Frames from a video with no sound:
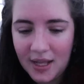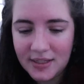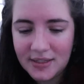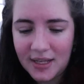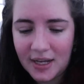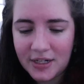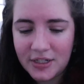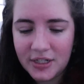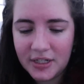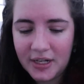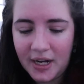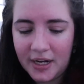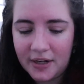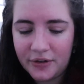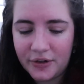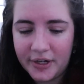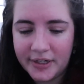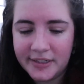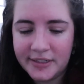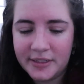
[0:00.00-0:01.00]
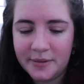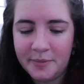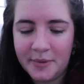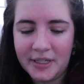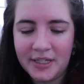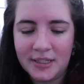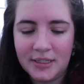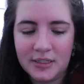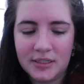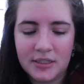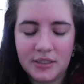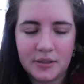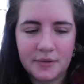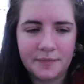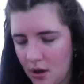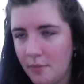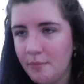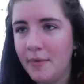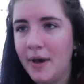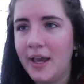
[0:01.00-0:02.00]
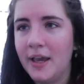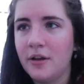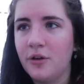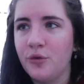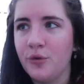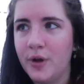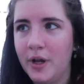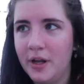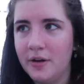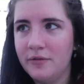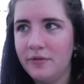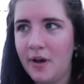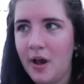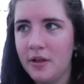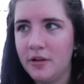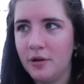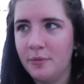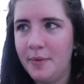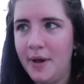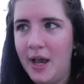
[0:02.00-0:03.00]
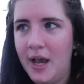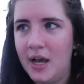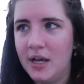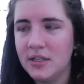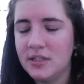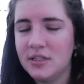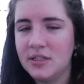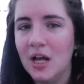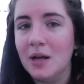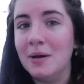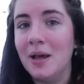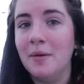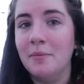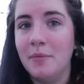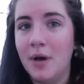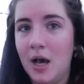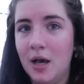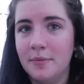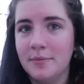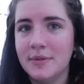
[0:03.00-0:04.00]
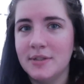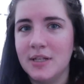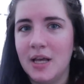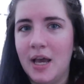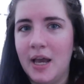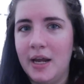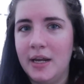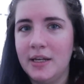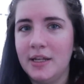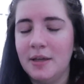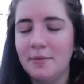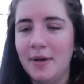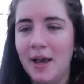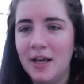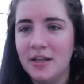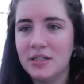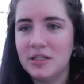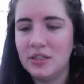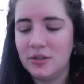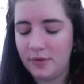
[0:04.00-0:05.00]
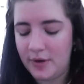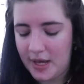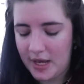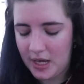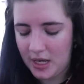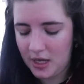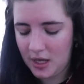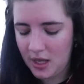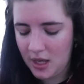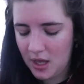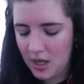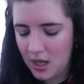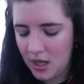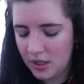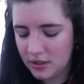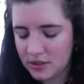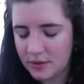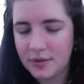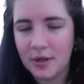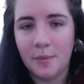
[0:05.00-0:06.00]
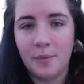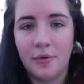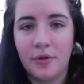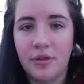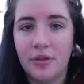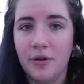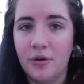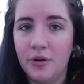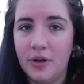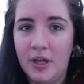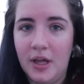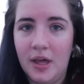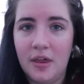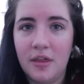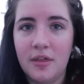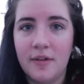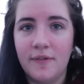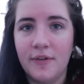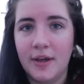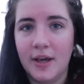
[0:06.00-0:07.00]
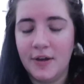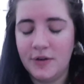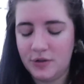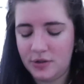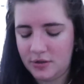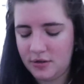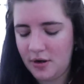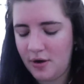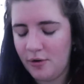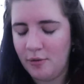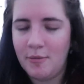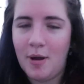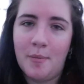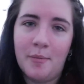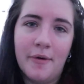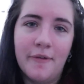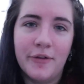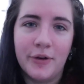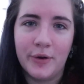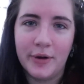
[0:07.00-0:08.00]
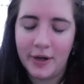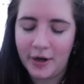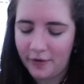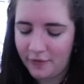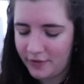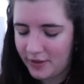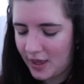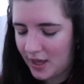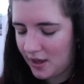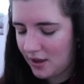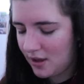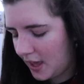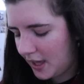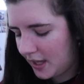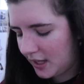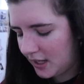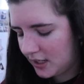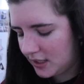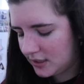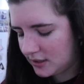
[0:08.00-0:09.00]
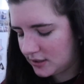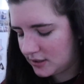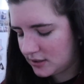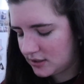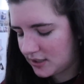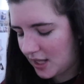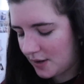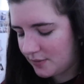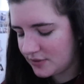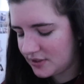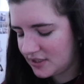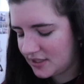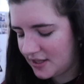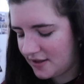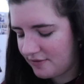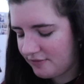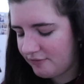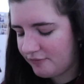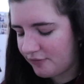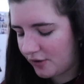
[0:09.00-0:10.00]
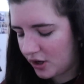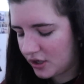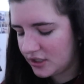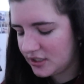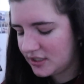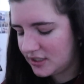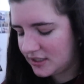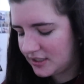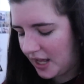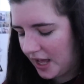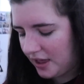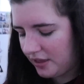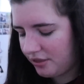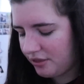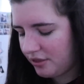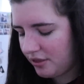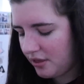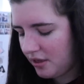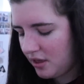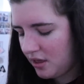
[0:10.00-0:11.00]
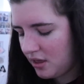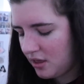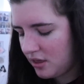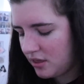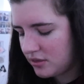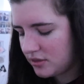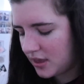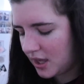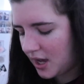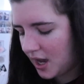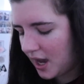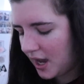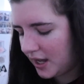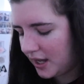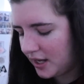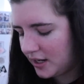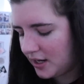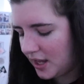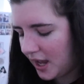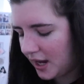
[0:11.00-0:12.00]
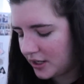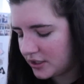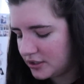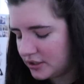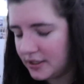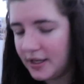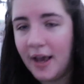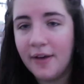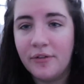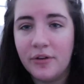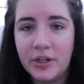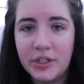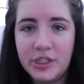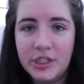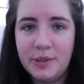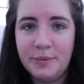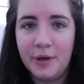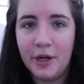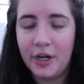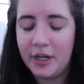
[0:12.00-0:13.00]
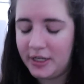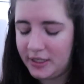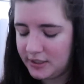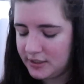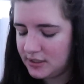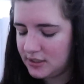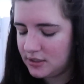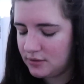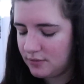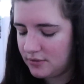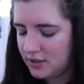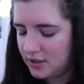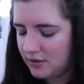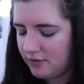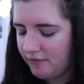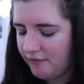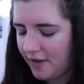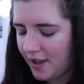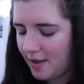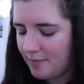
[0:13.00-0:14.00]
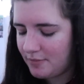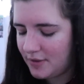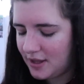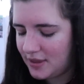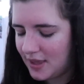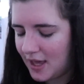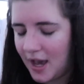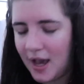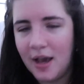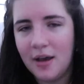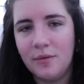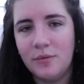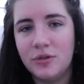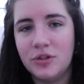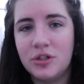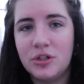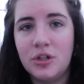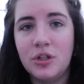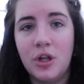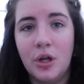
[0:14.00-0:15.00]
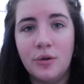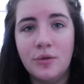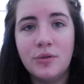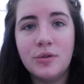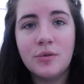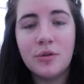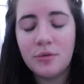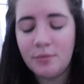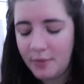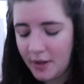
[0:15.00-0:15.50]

It's actually kind of crazy because my grandfather passed on my mom's side. He passed away September 30th, if you guys remember, if you were here for that. And that was the first death that I had actually ever experienced within the family that was close with